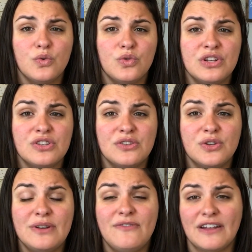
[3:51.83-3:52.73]
There's
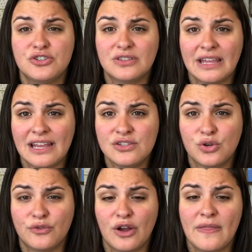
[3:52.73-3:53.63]
also Adventureland
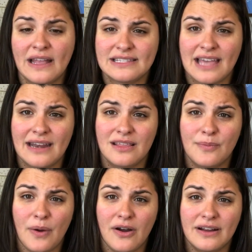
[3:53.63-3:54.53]
over on that side of the
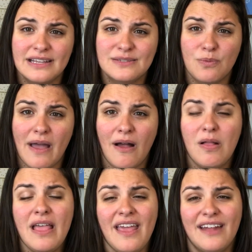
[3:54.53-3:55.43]
park as
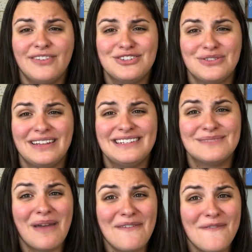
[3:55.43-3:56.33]
well. Adventureland
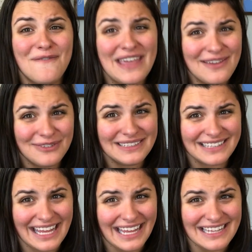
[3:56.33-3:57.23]
is my favorite
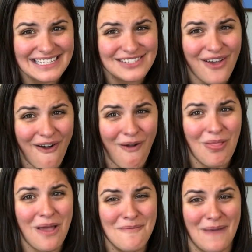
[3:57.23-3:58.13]
land. It's
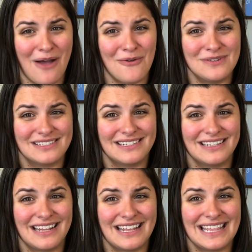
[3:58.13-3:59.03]
all about
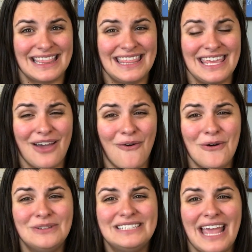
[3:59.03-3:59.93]
the old